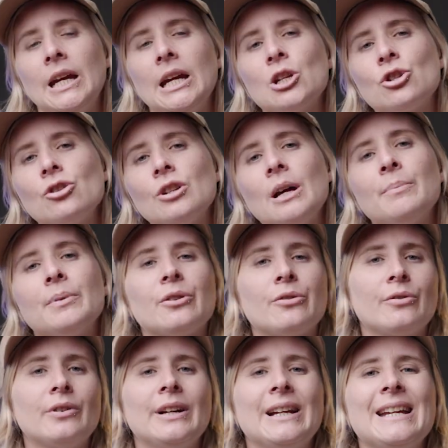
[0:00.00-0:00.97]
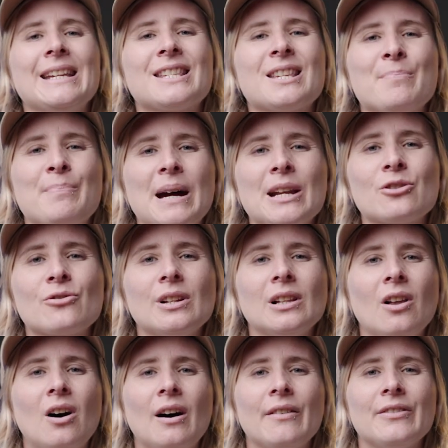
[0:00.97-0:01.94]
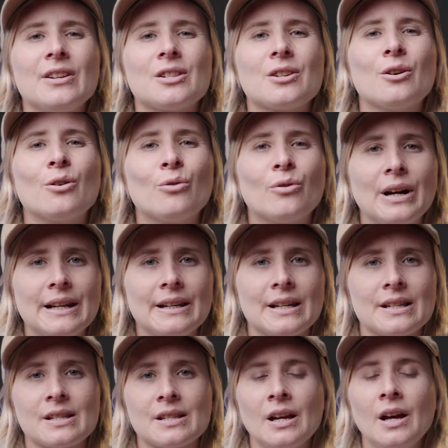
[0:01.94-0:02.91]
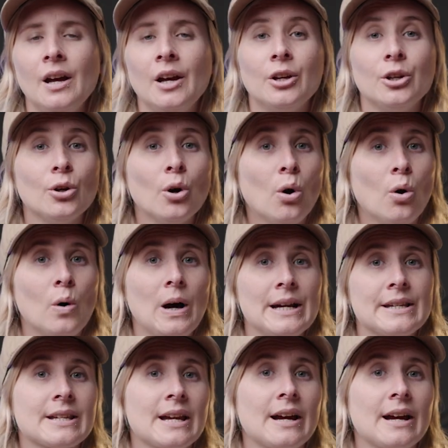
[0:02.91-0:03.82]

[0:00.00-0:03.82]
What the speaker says: Issue number 3 is the battery life is horrendous. You always